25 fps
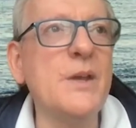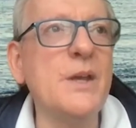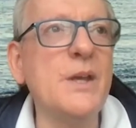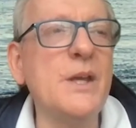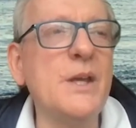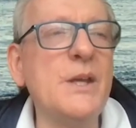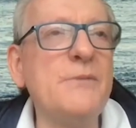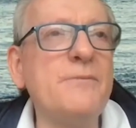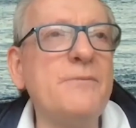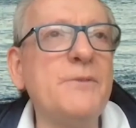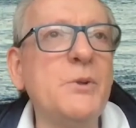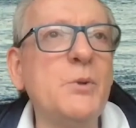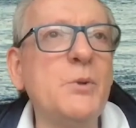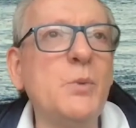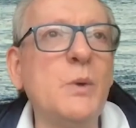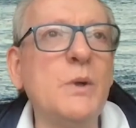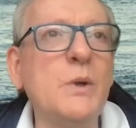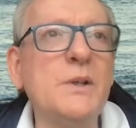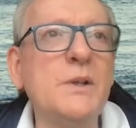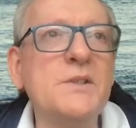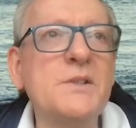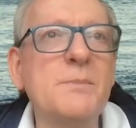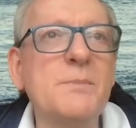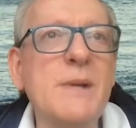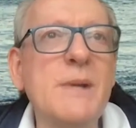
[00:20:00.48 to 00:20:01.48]
if you
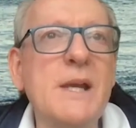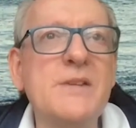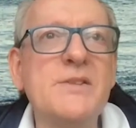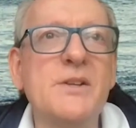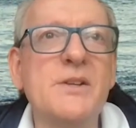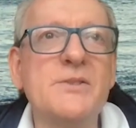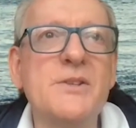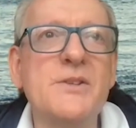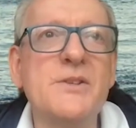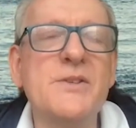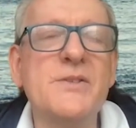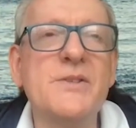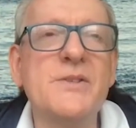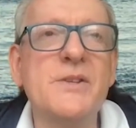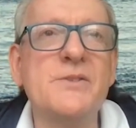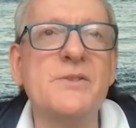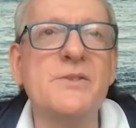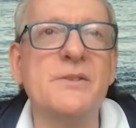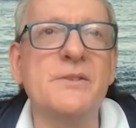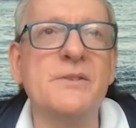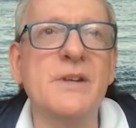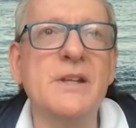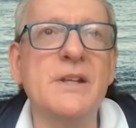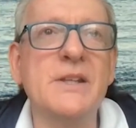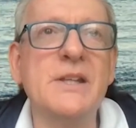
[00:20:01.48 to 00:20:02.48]
were to make such a
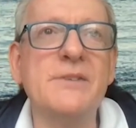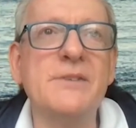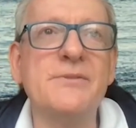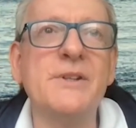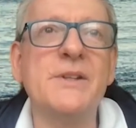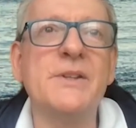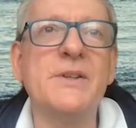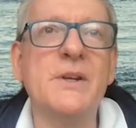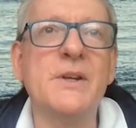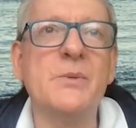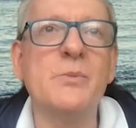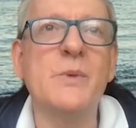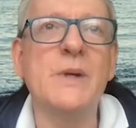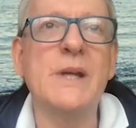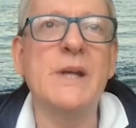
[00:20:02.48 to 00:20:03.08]
decision, and given that we